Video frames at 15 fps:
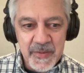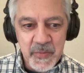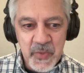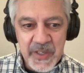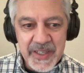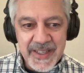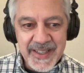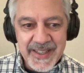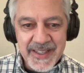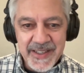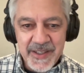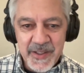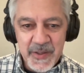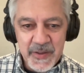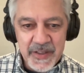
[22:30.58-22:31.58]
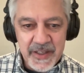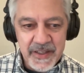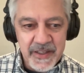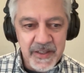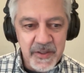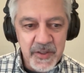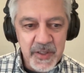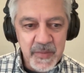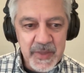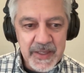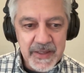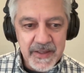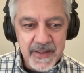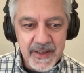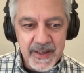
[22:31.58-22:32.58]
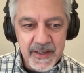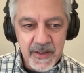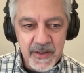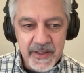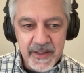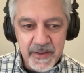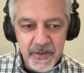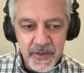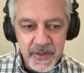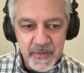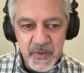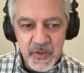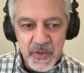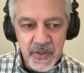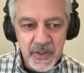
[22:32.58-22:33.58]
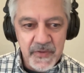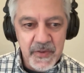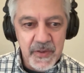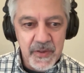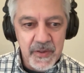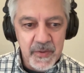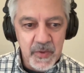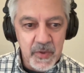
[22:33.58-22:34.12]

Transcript: Bringing in a new technology means that, okay, there's some new software,